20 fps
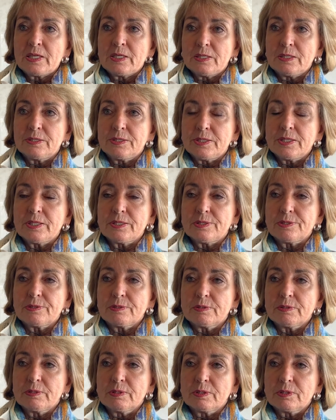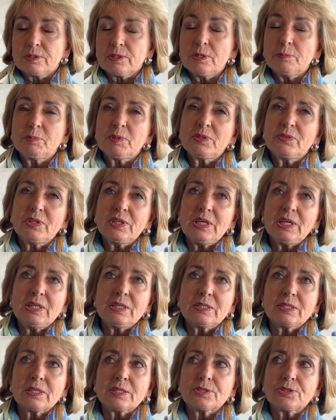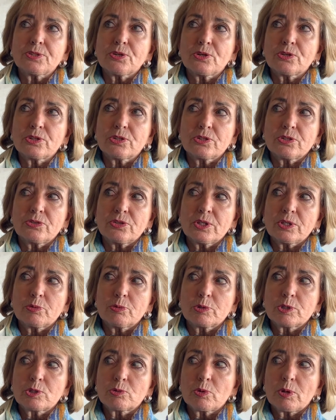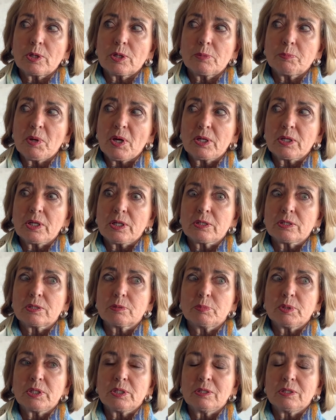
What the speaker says: It does. Except at the end, I started to think, which one am I going to be?